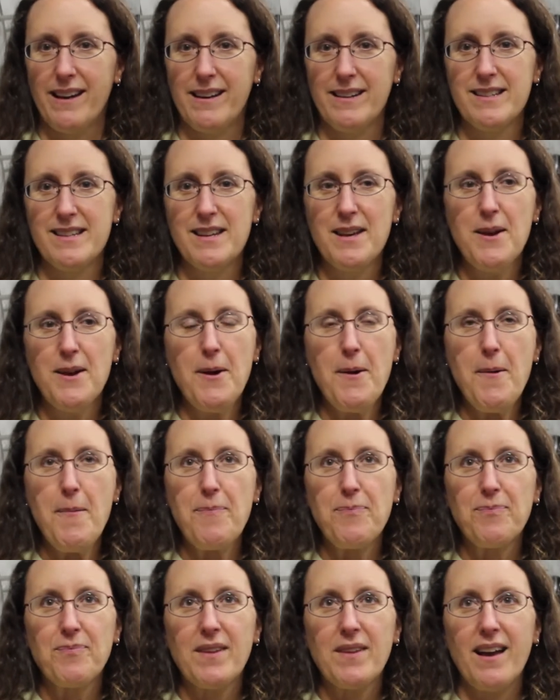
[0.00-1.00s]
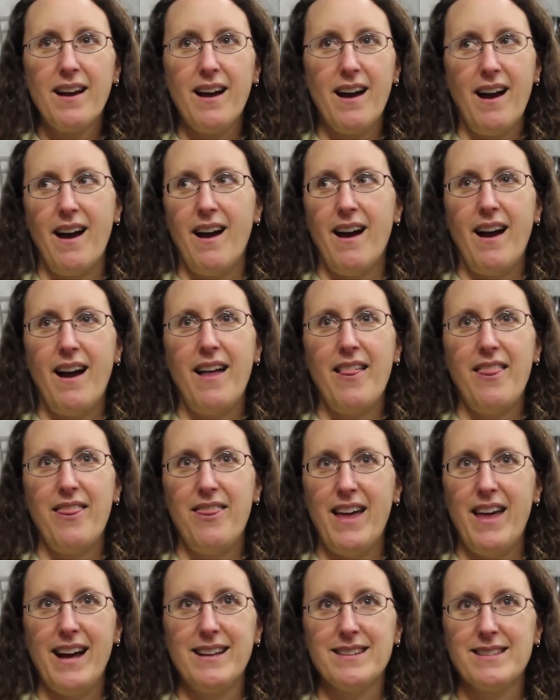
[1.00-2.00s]
And
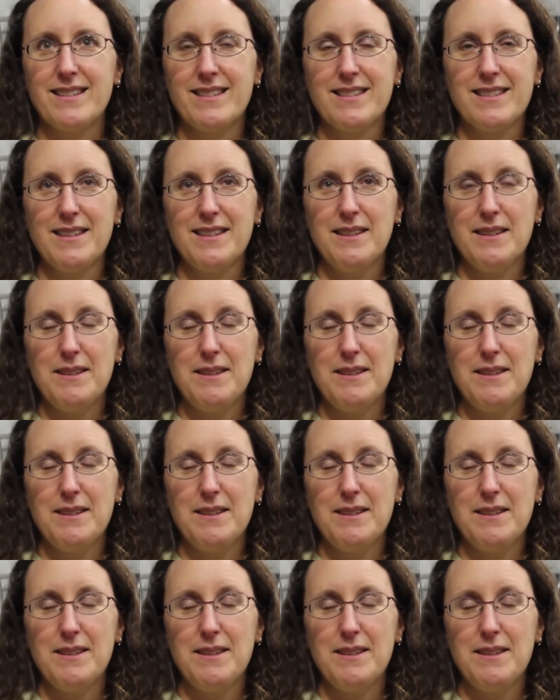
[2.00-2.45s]
that's